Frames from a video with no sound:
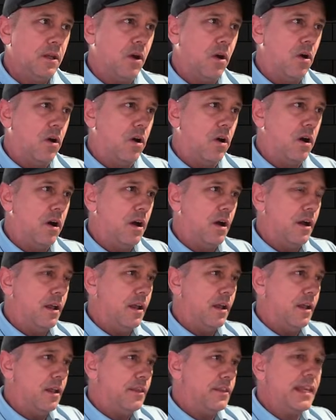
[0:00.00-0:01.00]

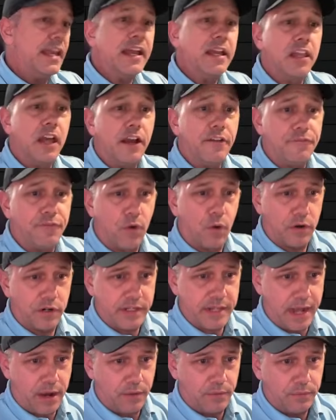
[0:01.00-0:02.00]
the inline fours
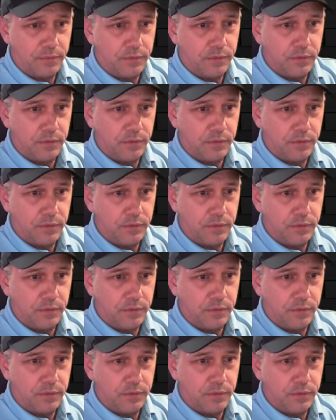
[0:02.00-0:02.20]
now.